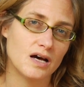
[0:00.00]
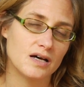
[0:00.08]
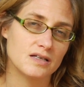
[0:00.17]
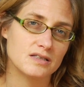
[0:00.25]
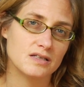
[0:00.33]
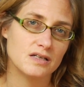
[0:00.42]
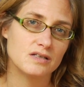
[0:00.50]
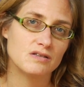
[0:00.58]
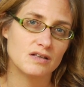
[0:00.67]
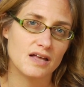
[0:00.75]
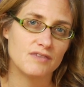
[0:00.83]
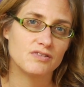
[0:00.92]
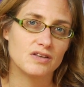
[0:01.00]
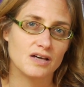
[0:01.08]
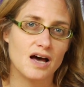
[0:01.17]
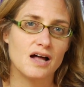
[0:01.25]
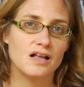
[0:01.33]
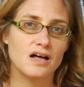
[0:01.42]
uh, to the left of the
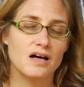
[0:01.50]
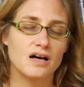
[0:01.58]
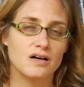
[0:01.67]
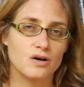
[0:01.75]
col uh,